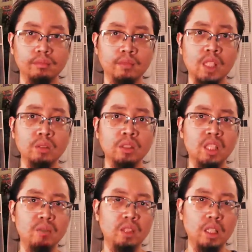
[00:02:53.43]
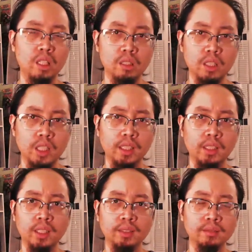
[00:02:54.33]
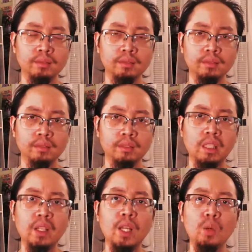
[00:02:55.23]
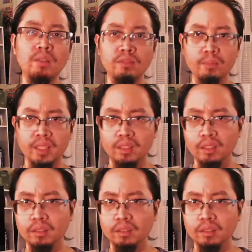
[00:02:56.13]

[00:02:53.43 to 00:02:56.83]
That'll save you a lot of heartache. Now get away from me,